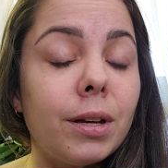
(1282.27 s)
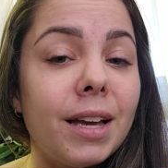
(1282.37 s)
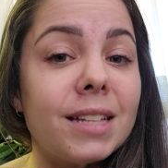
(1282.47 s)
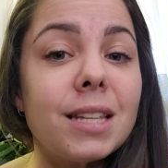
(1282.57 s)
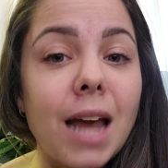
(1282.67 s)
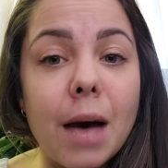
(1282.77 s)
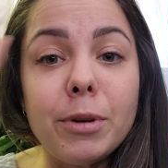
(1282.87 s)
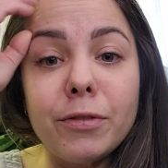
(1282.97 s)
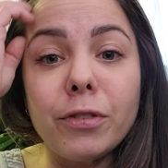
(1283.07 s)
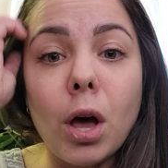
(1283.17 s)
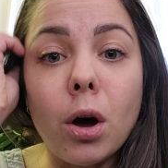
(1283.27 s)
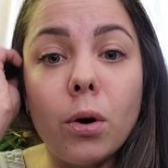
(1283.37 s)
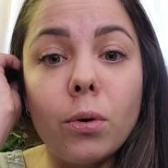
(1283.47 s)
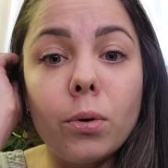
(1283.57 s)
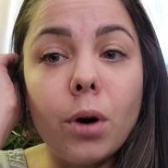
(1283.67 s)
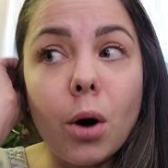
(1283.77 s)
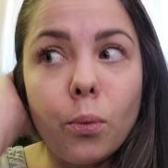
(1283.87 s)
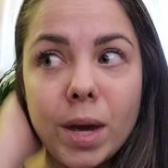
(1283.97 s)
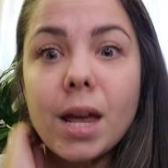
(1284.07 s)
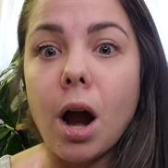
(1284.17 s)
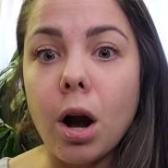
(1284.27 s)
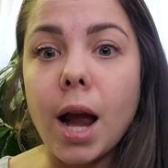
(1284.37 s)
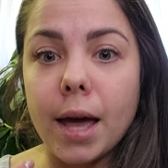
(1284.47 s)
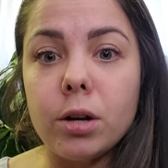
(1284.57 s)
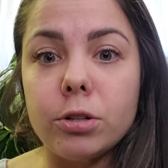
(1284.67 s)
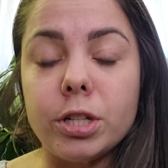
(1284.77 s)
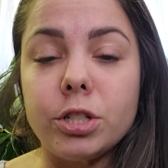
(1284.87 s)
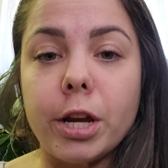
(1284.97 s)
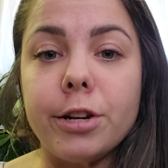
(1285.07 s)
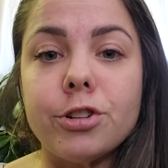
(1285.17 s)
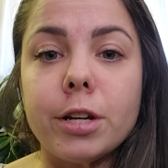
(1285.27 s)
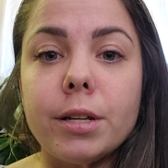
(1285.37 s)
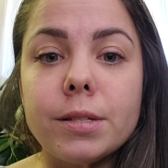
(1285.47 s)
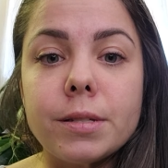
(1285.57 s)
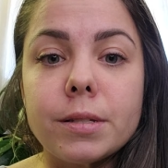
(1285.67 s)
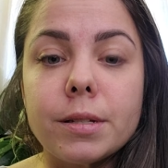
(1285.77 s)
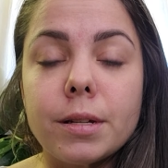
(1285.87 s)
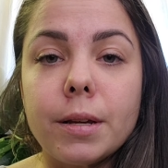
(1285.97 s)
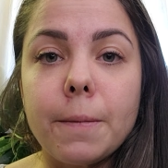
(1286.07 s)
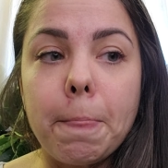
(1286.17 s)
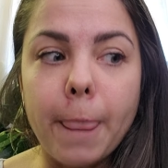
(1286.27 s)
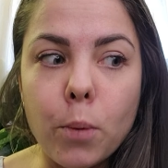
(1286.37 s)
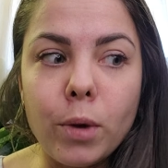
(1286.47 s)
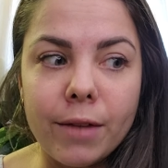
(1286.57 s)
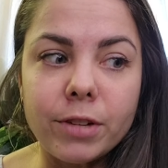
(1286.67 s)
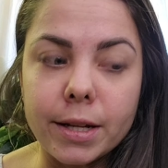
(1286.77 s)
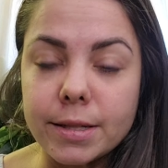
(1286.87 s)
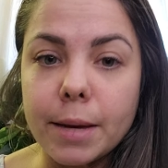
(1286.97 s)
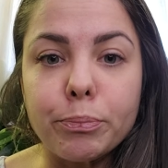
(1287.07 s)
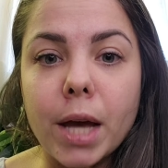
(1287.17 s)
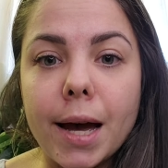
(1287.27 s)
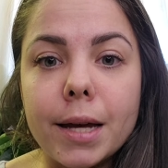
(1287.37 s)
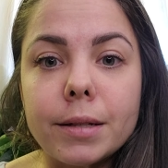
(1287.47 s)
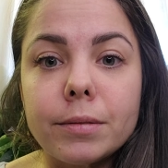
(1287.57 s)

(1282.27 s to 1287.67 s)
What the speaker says: It's an ebb and flow. Our energy changes, and we have to accept that.